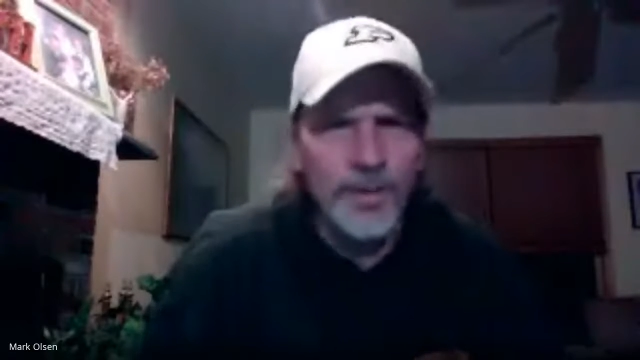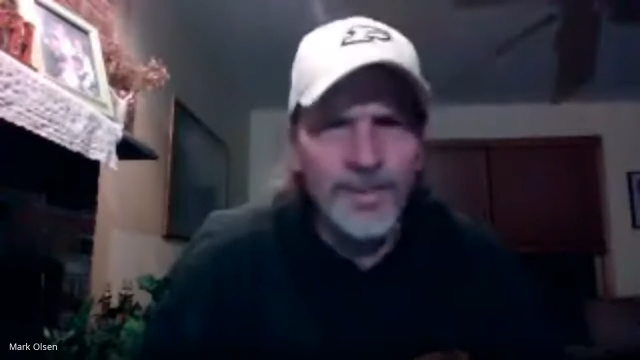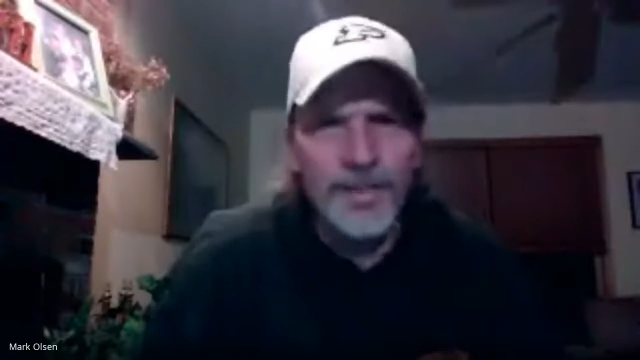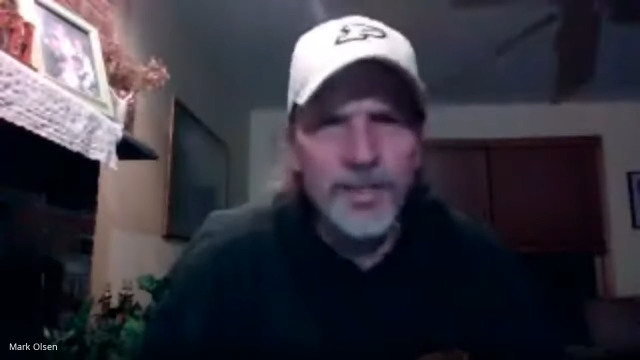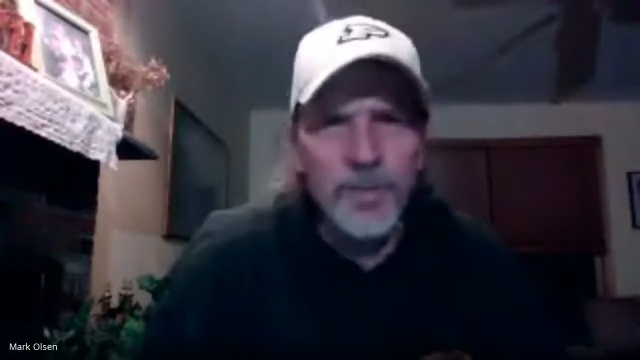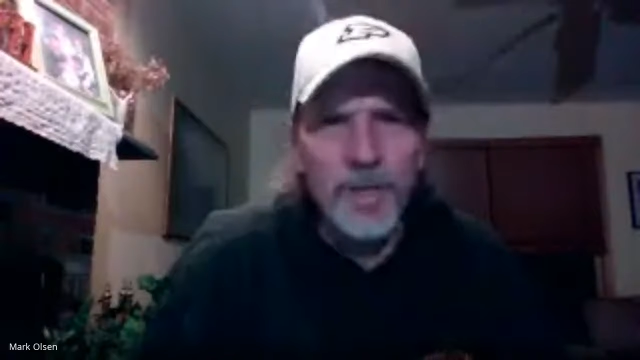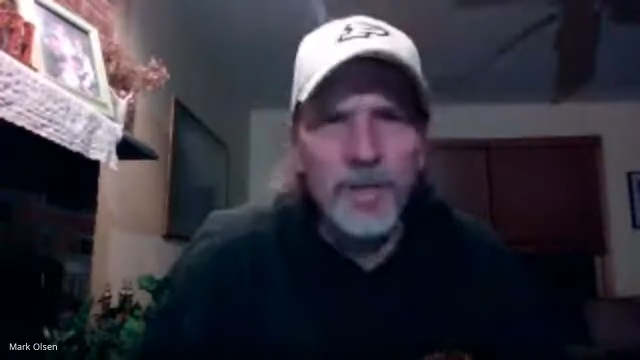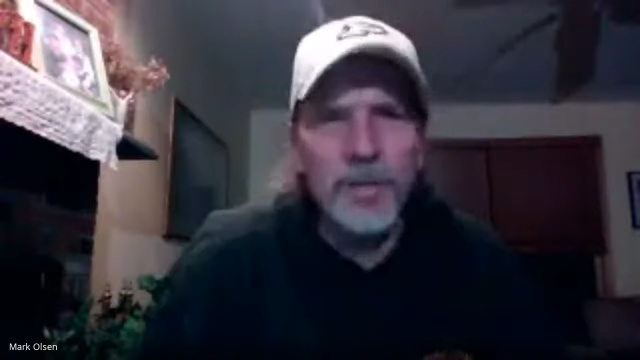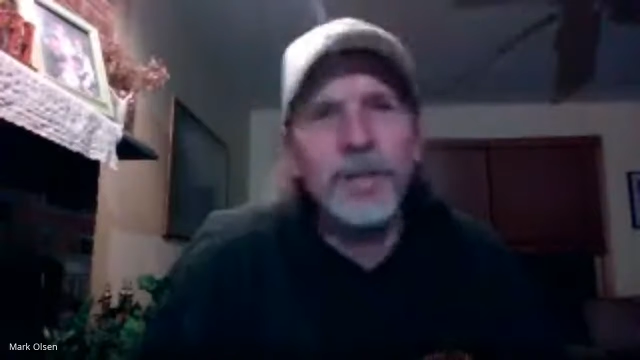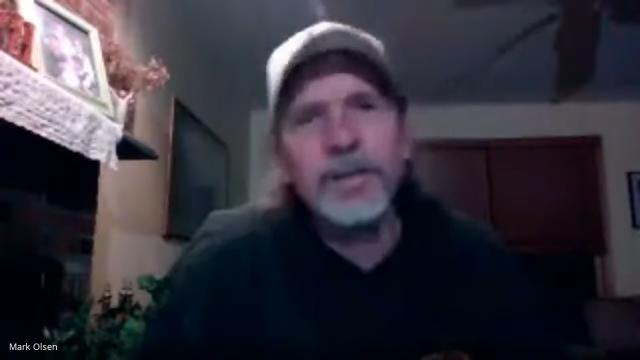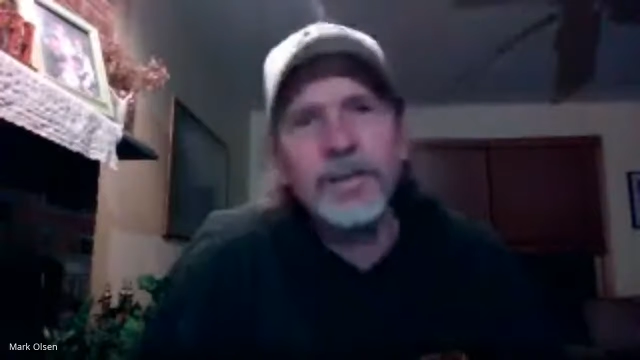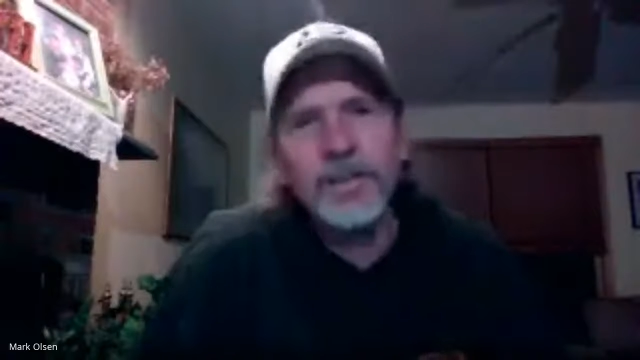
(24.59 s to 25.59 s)
Yes,
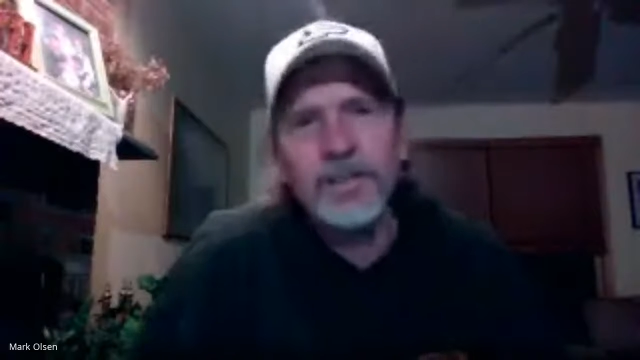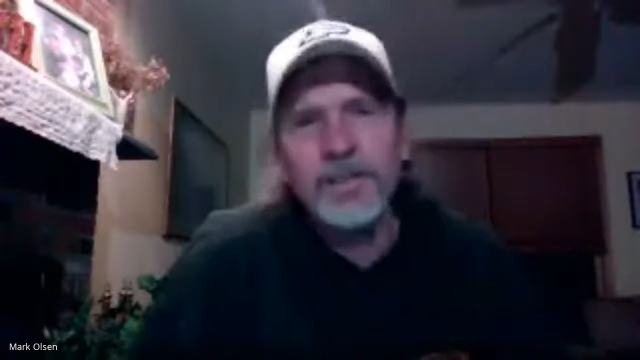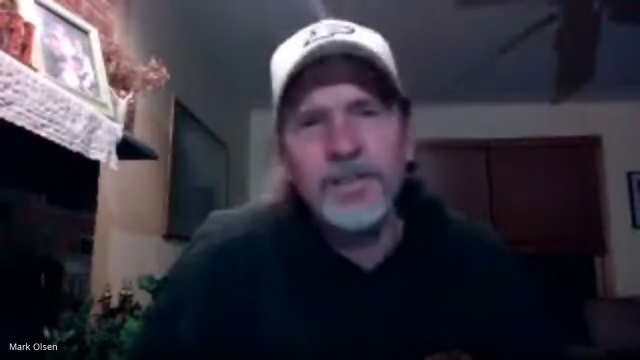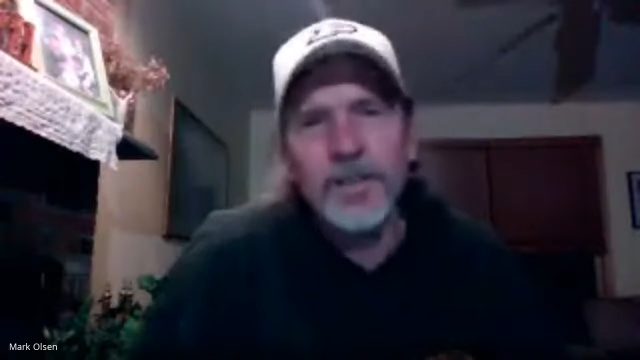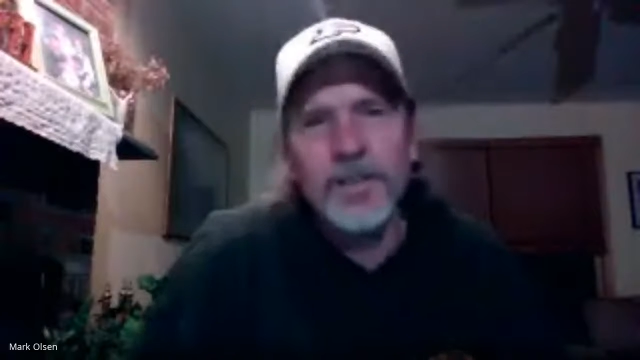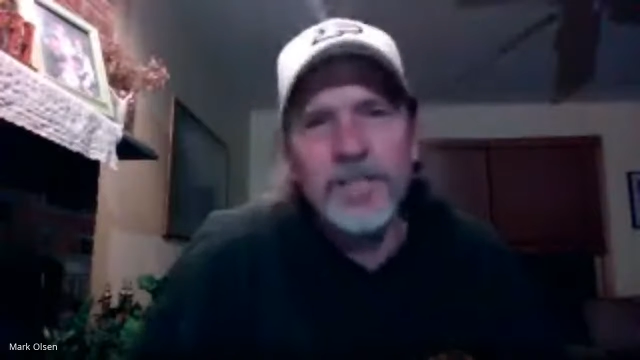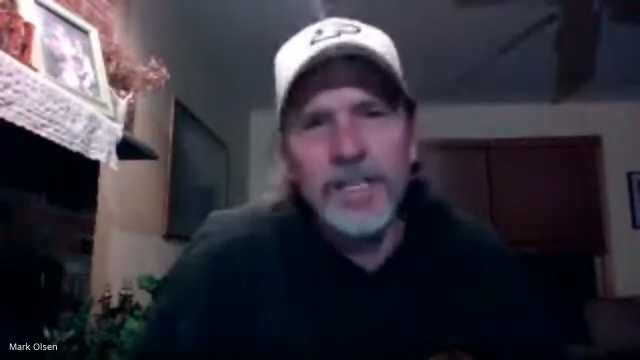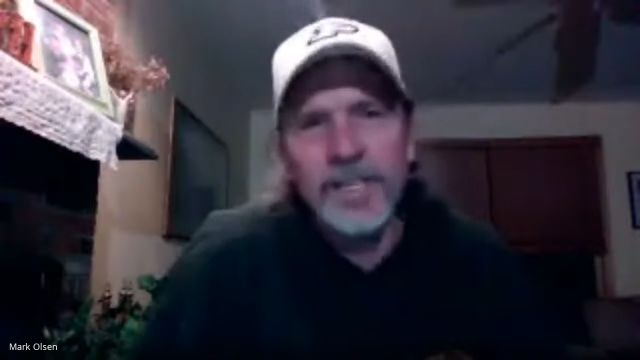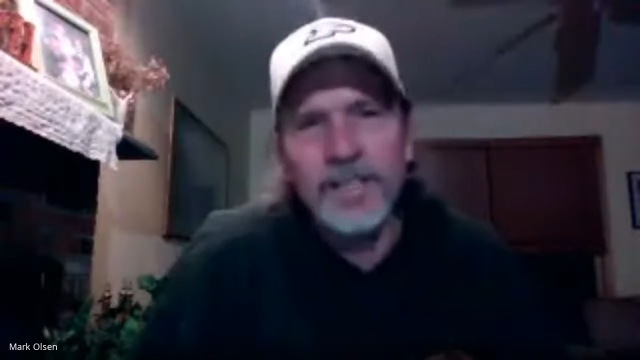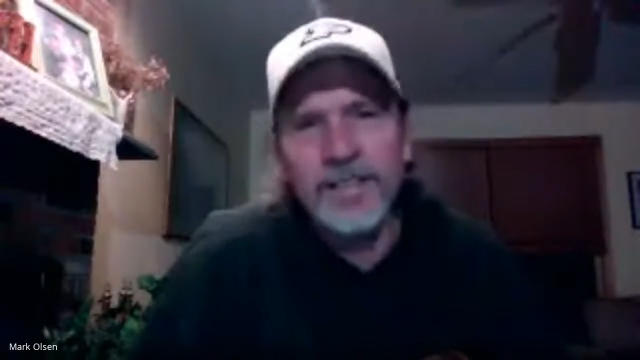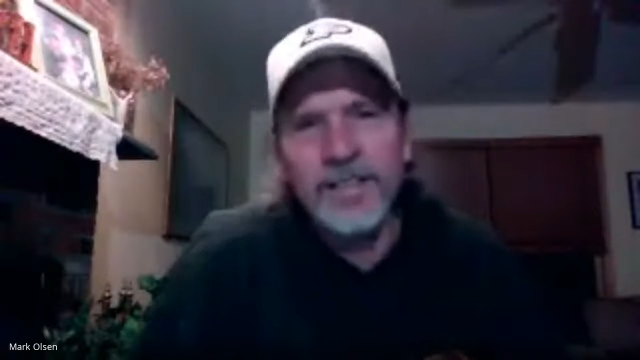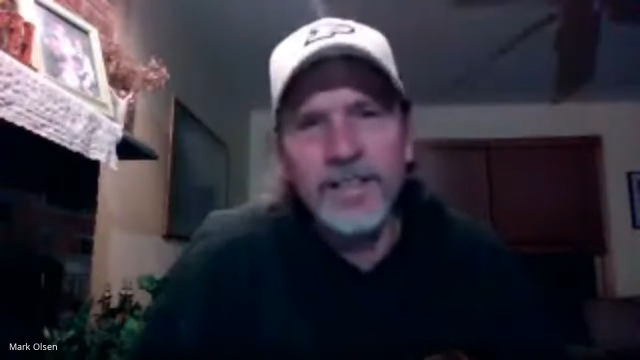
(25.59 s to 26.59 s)
maybe it's our
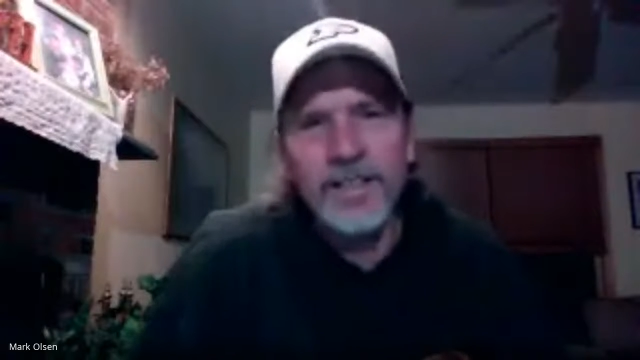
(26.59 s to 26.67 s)
second